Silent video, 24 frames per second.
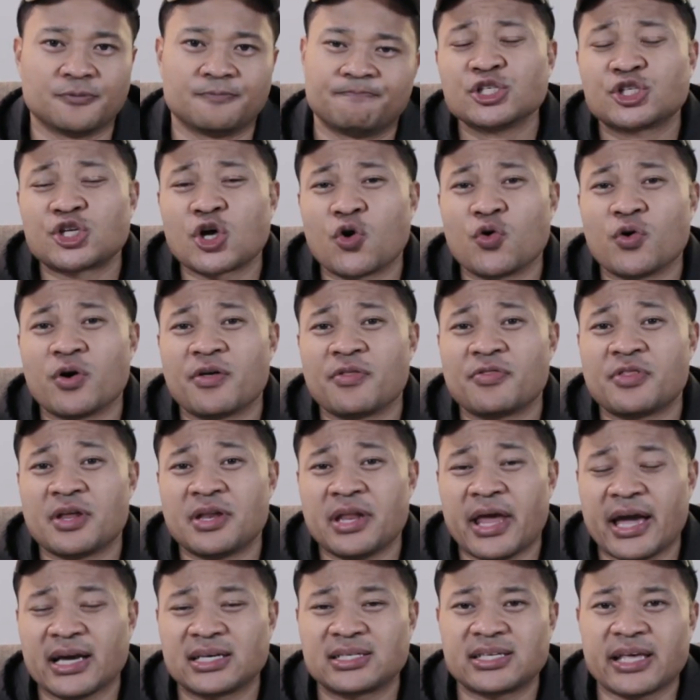So the
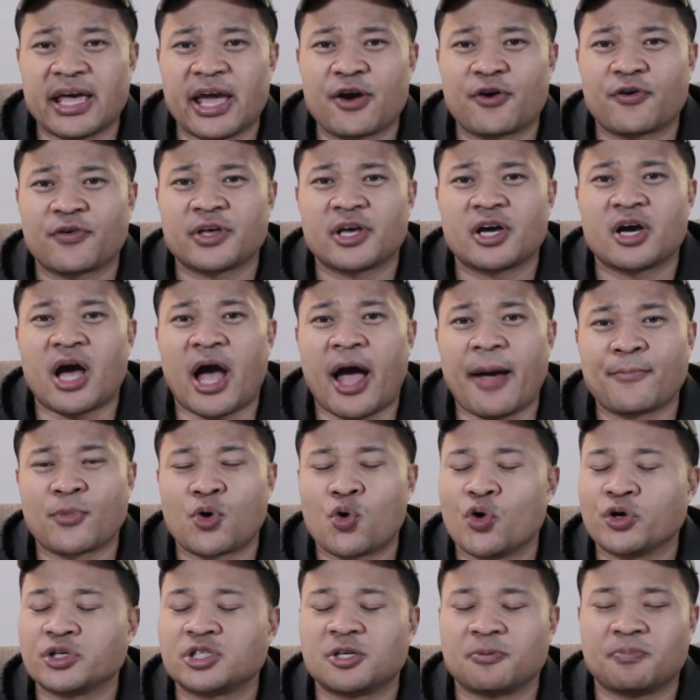next area, I'm
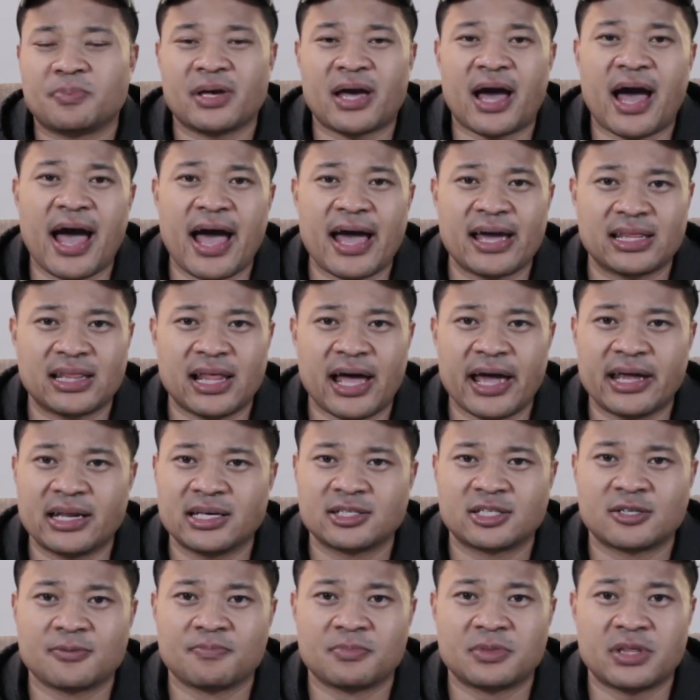going to be highlighting
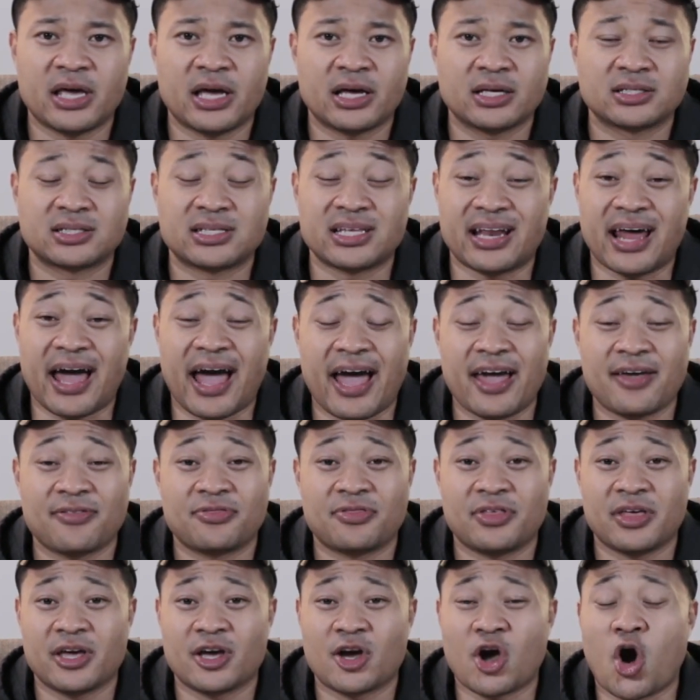some things that I
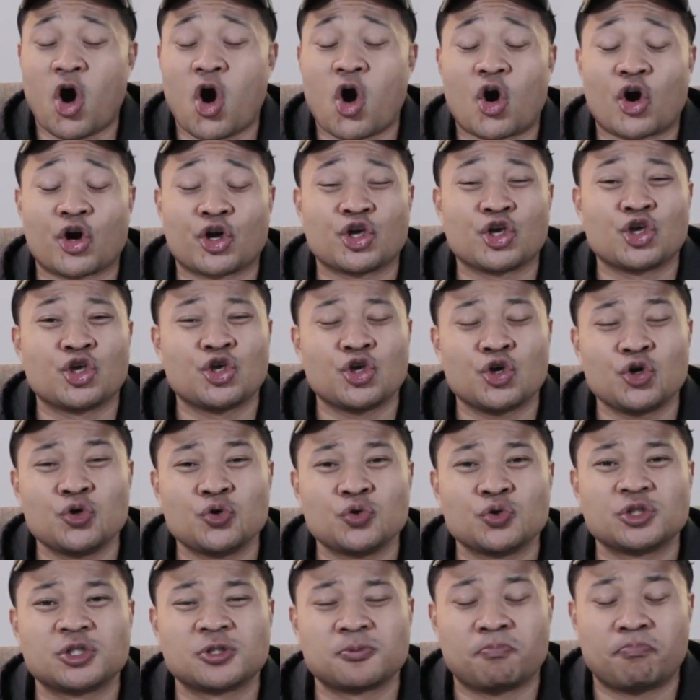think are
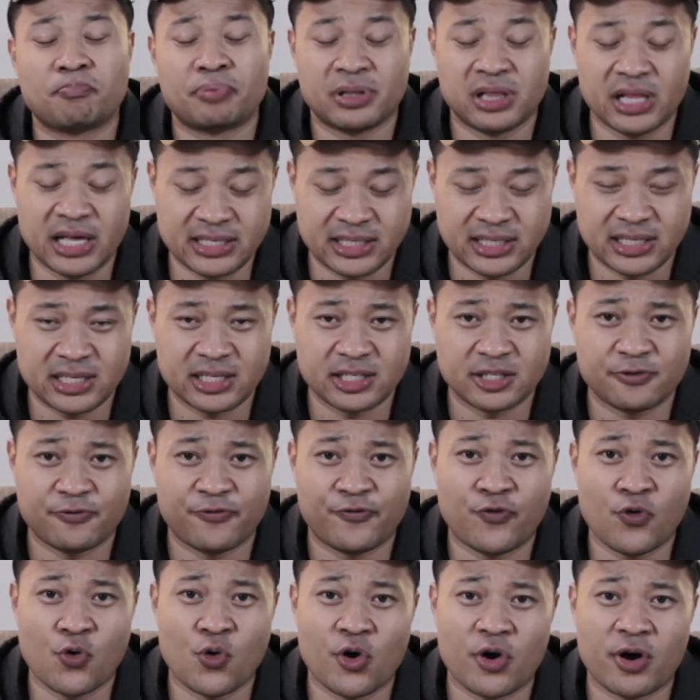huge pluses
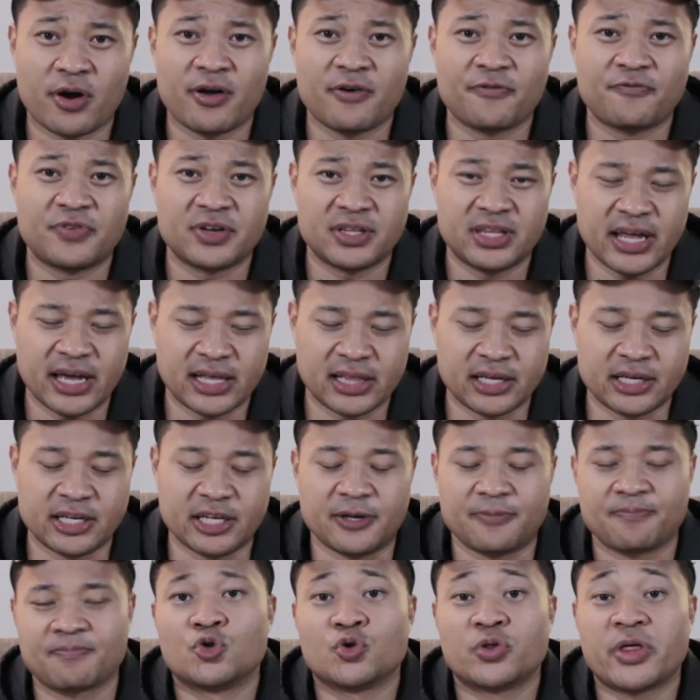for Fidelity.
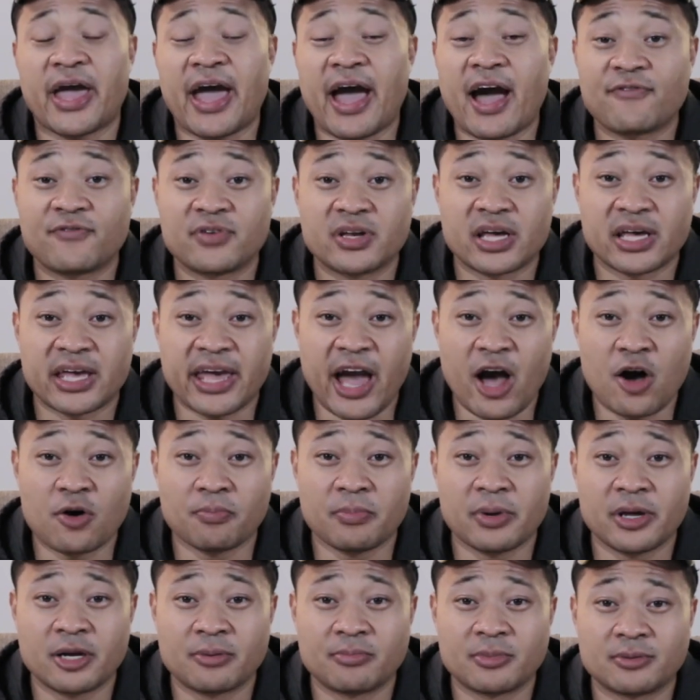Do they have an account
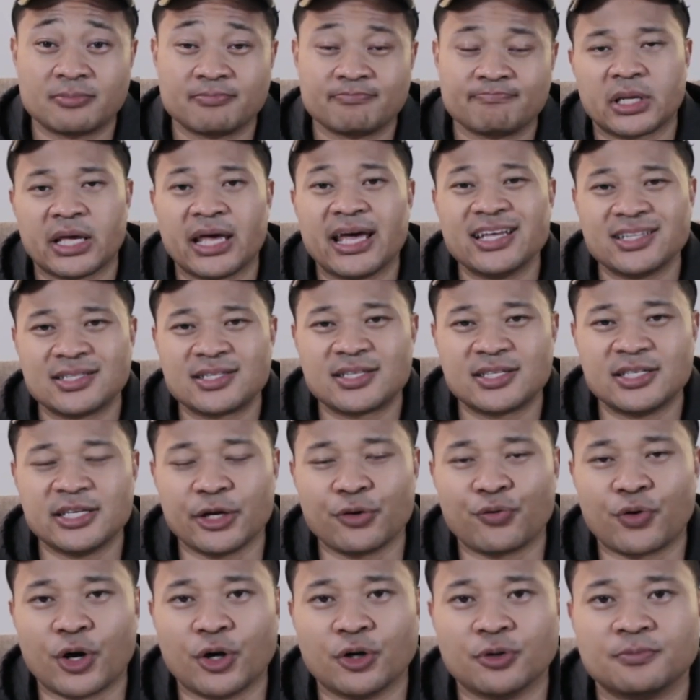minimum? It's
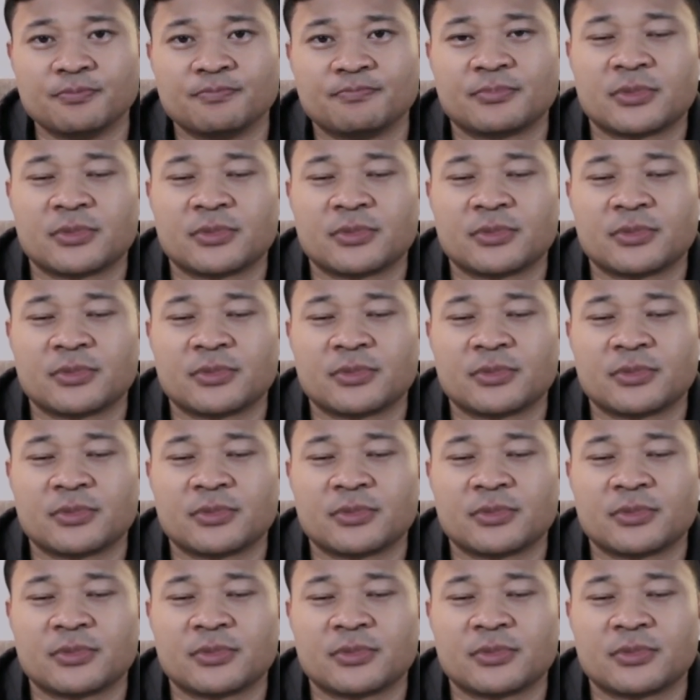0.